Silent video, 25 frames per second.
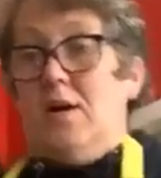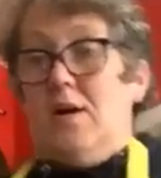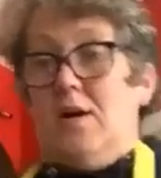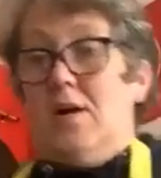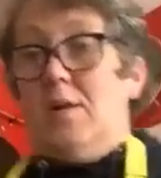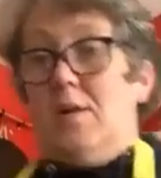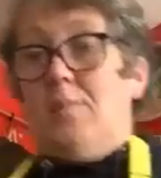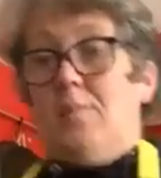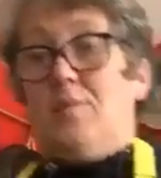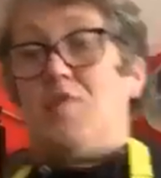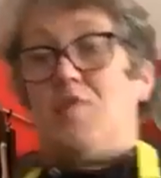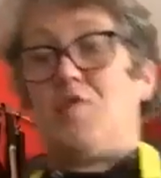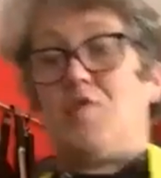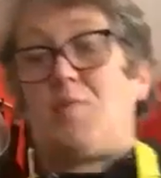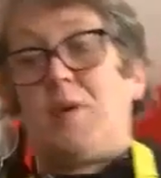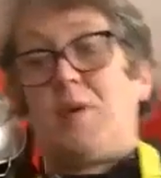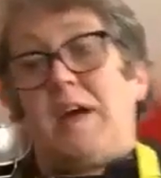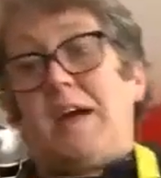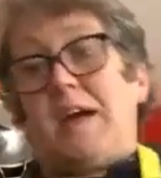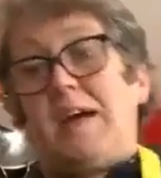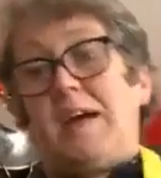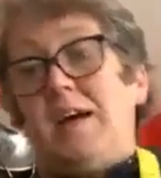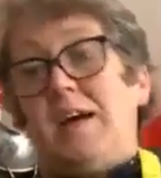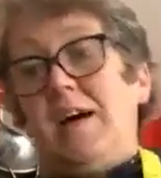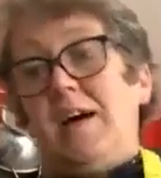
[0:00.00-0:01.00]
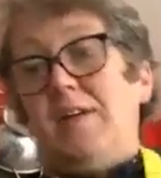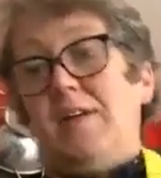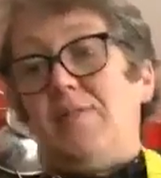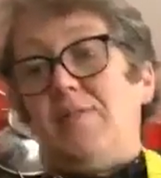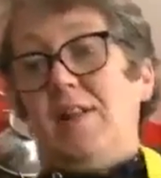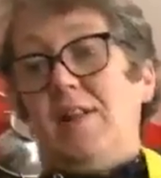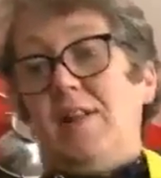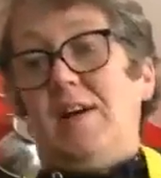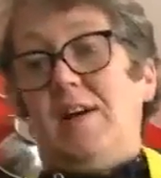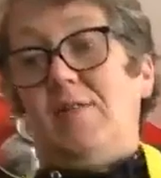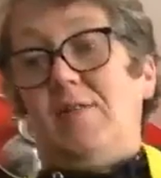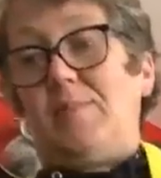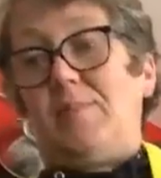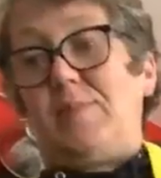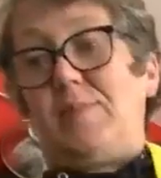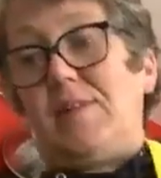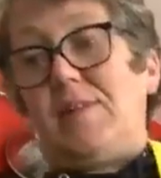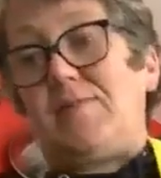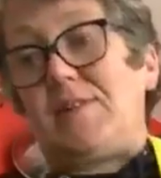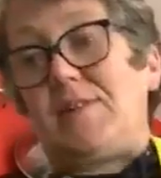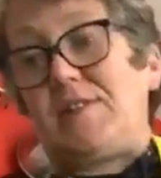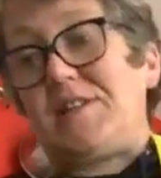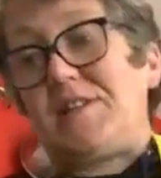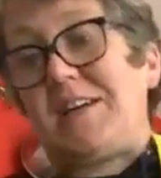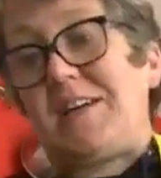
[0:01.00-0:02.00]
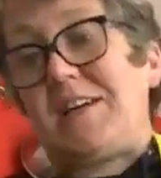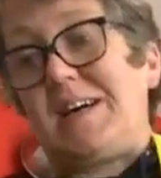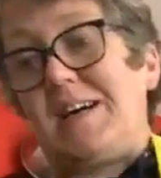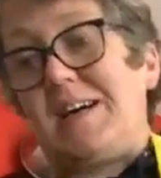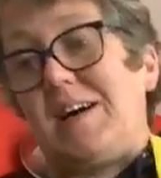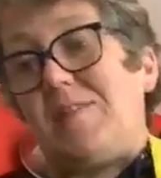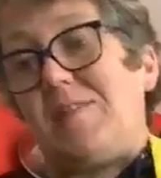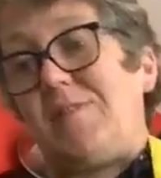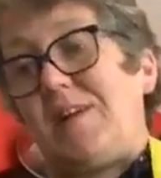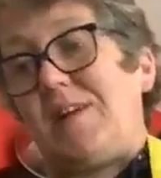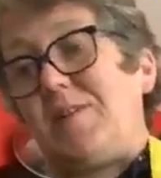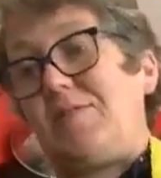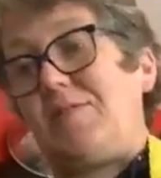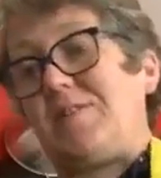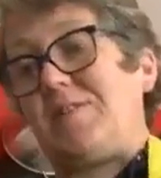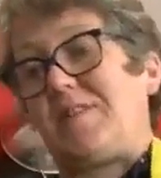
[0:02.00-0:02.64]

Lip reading: Yeah. Should we kind of have a little bit of a chat around